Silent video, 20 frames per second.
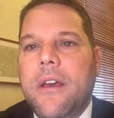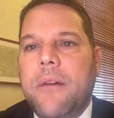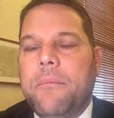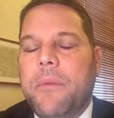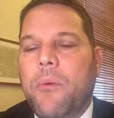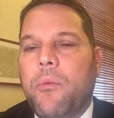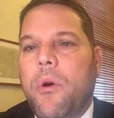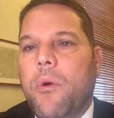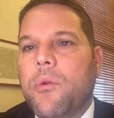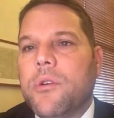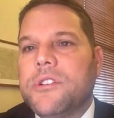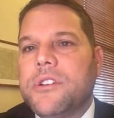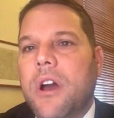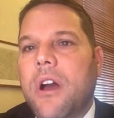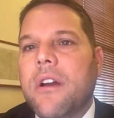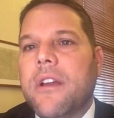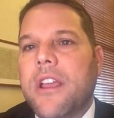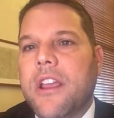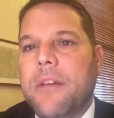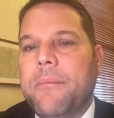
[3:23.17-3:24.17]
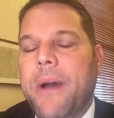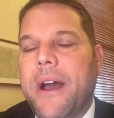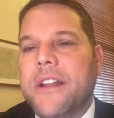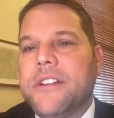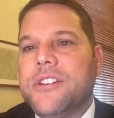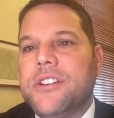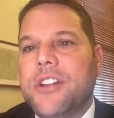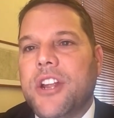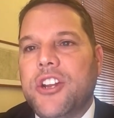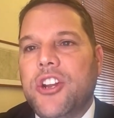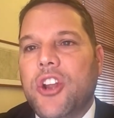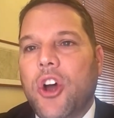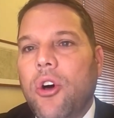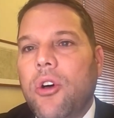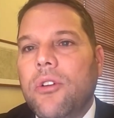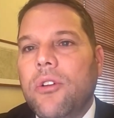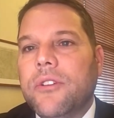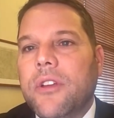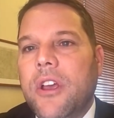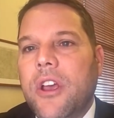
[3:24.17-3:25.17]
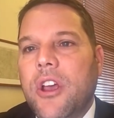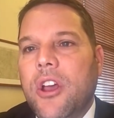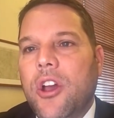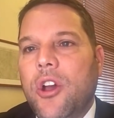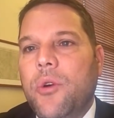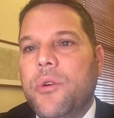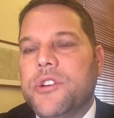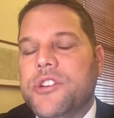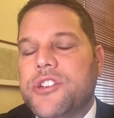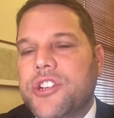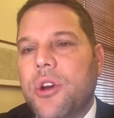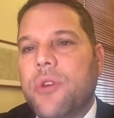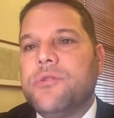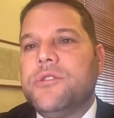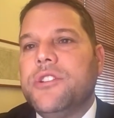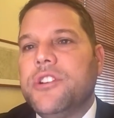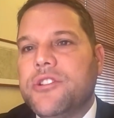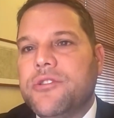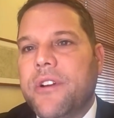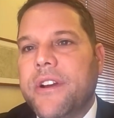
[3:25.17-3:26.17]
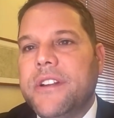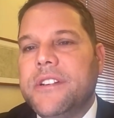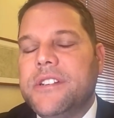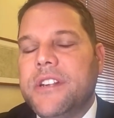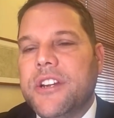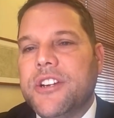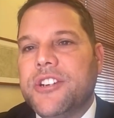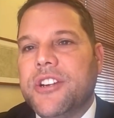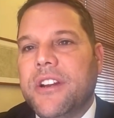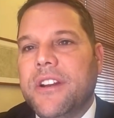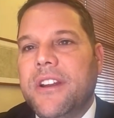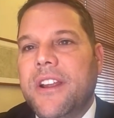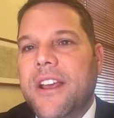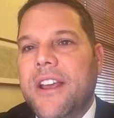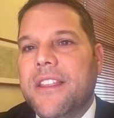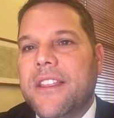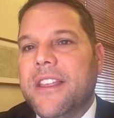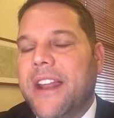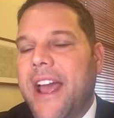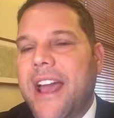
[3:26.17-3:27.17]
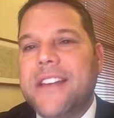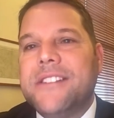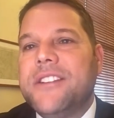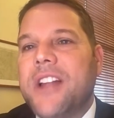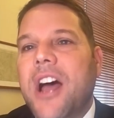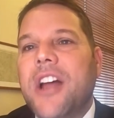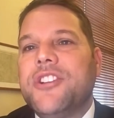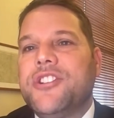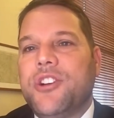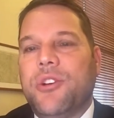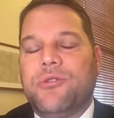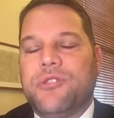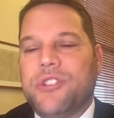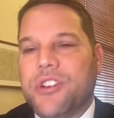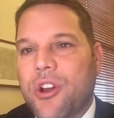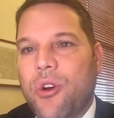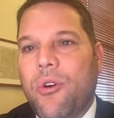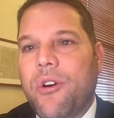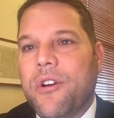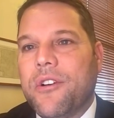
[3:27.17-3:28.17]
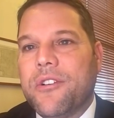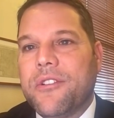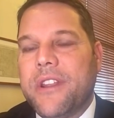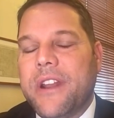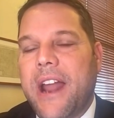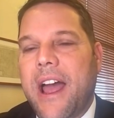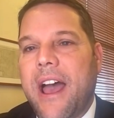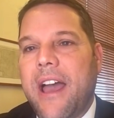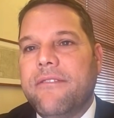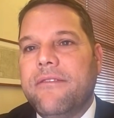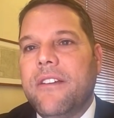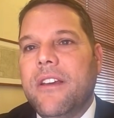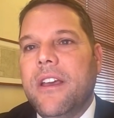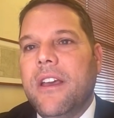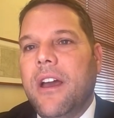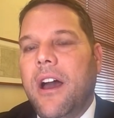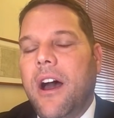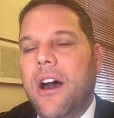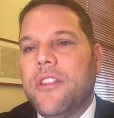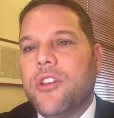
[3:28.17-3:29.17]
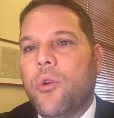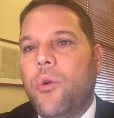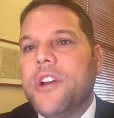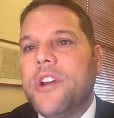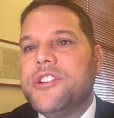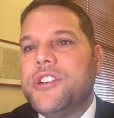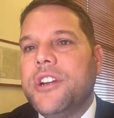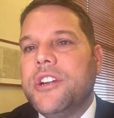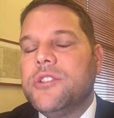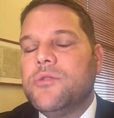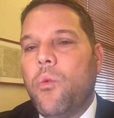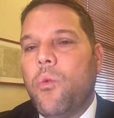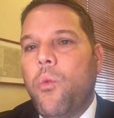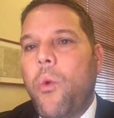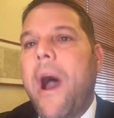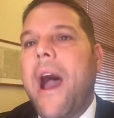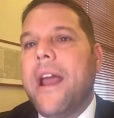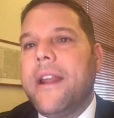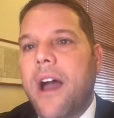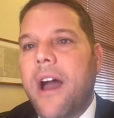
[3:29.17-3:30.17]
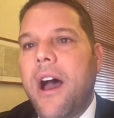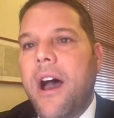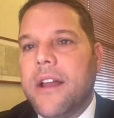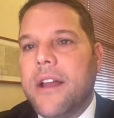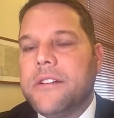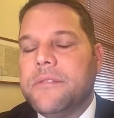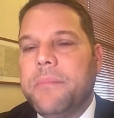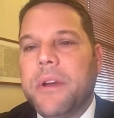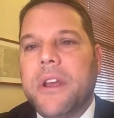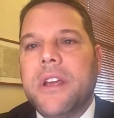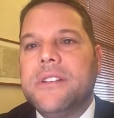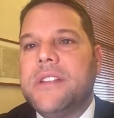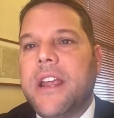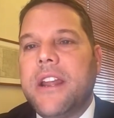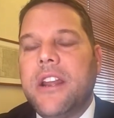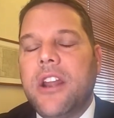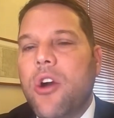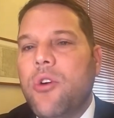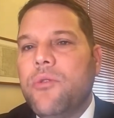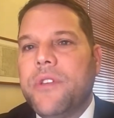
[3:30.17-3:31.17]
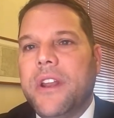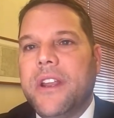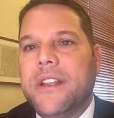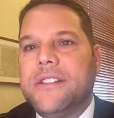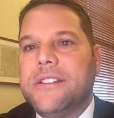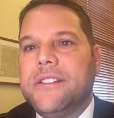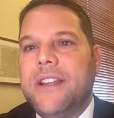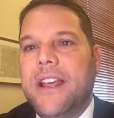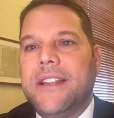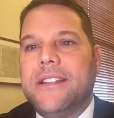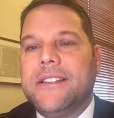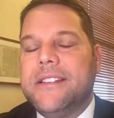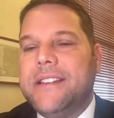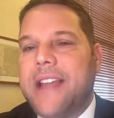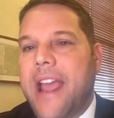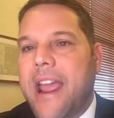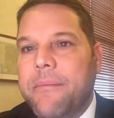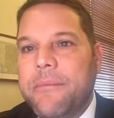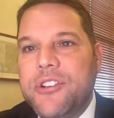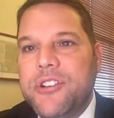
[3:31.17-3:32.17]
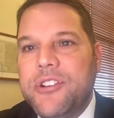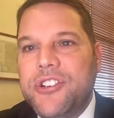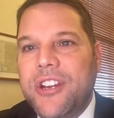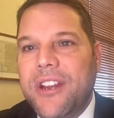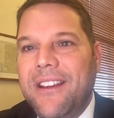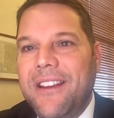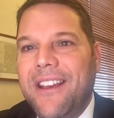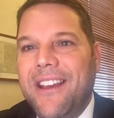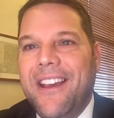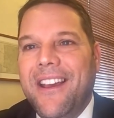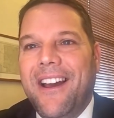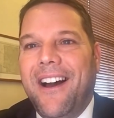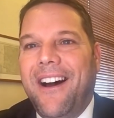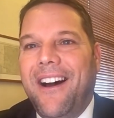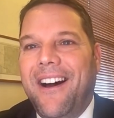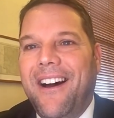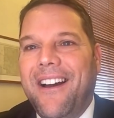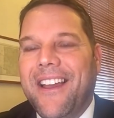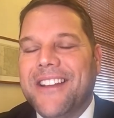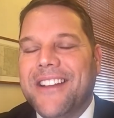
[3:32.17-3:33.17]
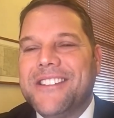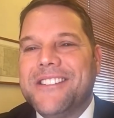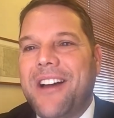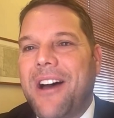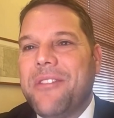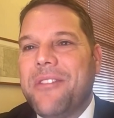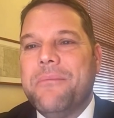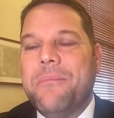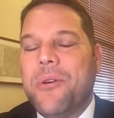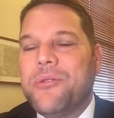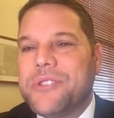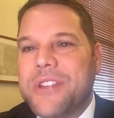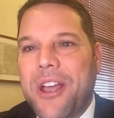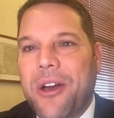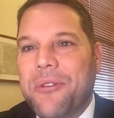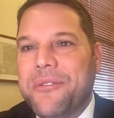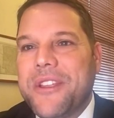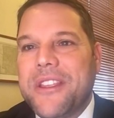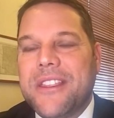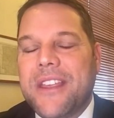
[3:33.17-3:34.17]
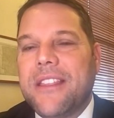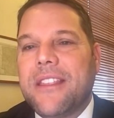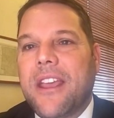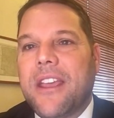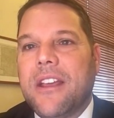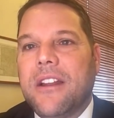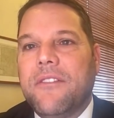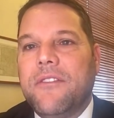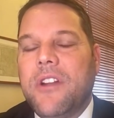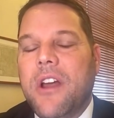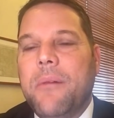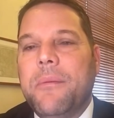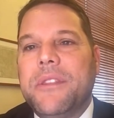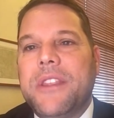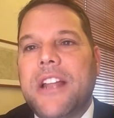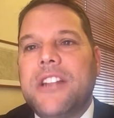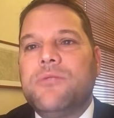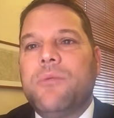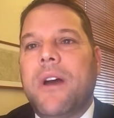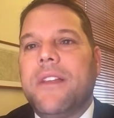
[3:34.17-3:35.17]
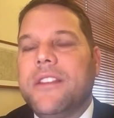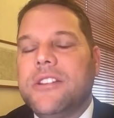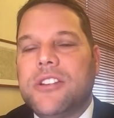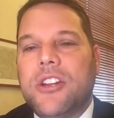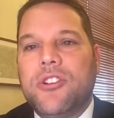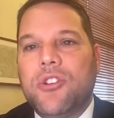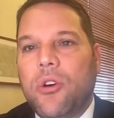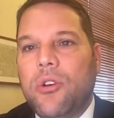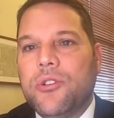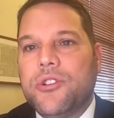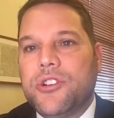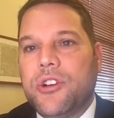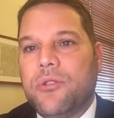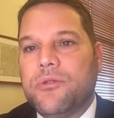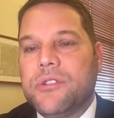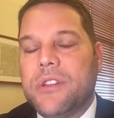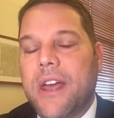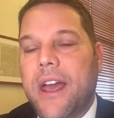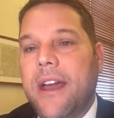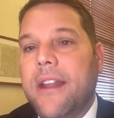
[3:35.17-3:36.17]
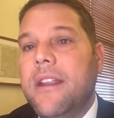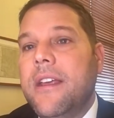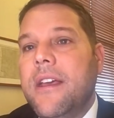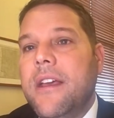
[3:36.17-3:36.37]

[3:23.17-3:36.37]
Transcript: but what we're talking about is an adult who has chosen to transition that has not chosen to go under the knife. Uh, the question is why not? Because they know that it's it's damaging. Uh, it's not the most healthy thing they could have done, but that's why this adult chose that.